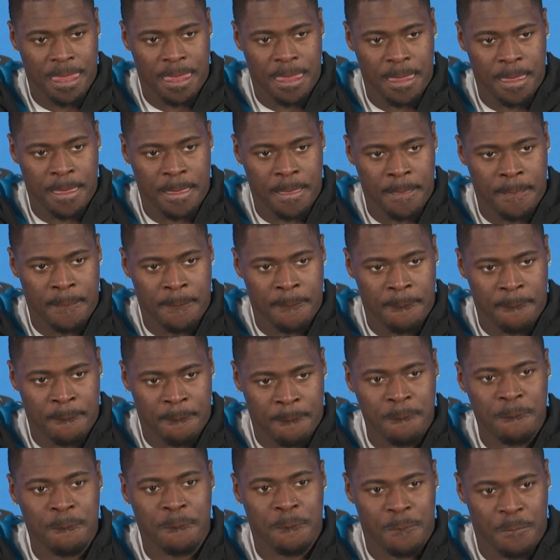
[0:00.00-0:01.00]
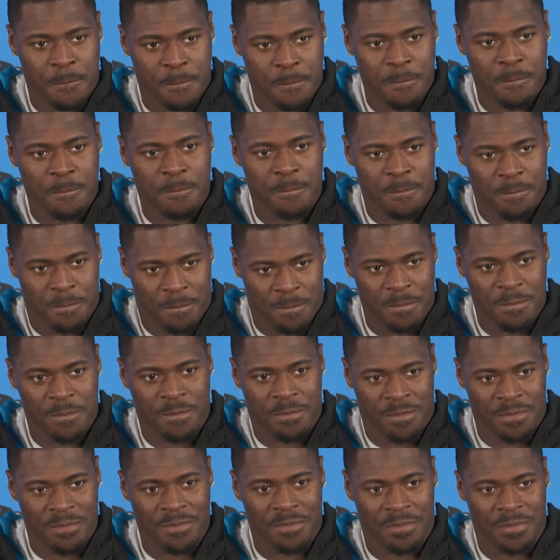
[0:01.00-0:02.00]
got some pretty good defenses those
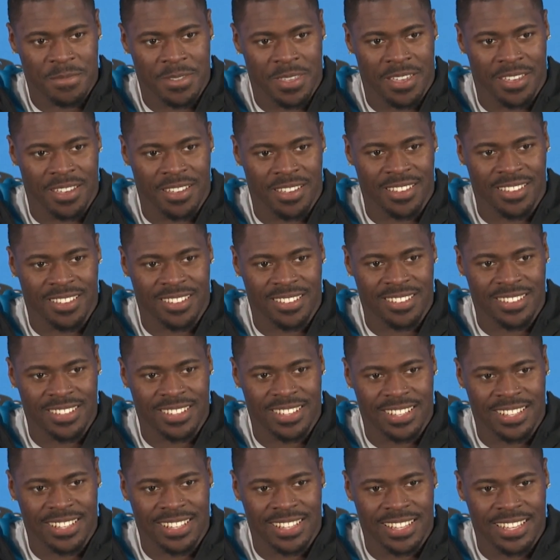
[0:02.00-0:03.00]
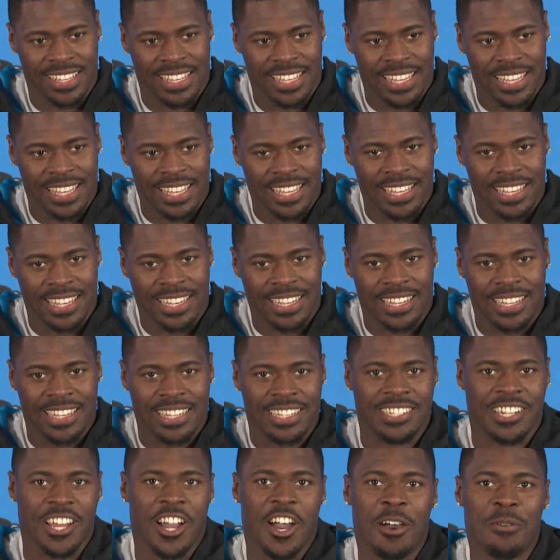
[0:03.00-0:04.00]
first three years. Has he talked to you guys about that?
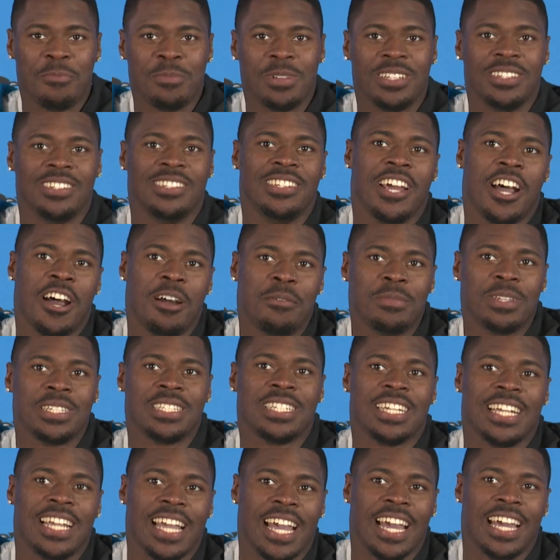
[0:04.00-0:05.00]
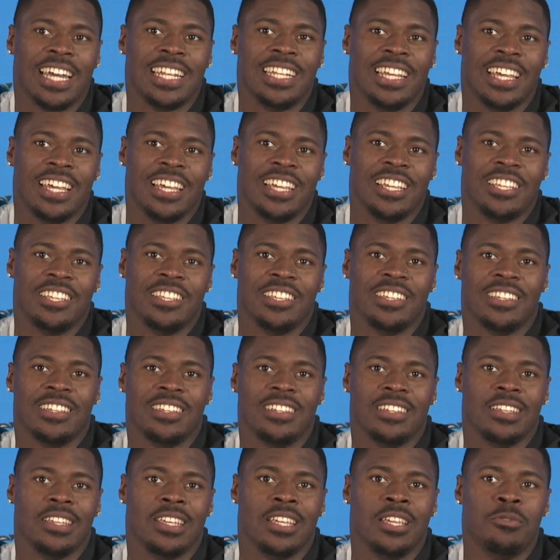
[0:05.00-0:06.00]
Or? Dom, Dom is a guy that
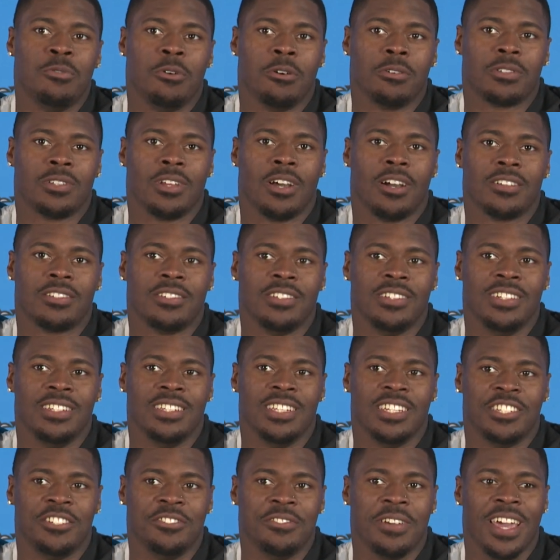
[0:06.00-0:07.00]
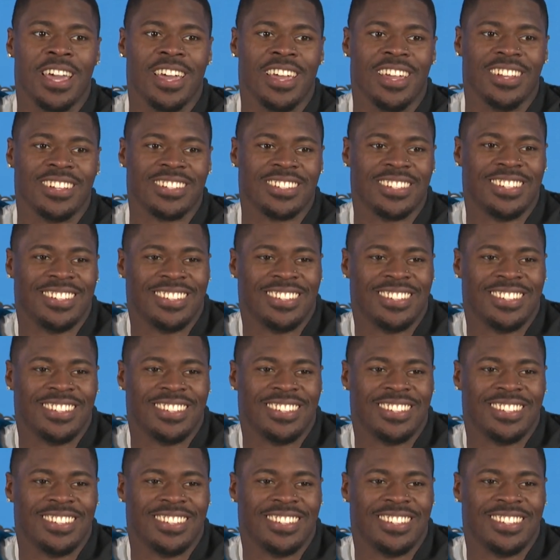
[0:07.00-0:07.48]
he won't talk to you unless you ask.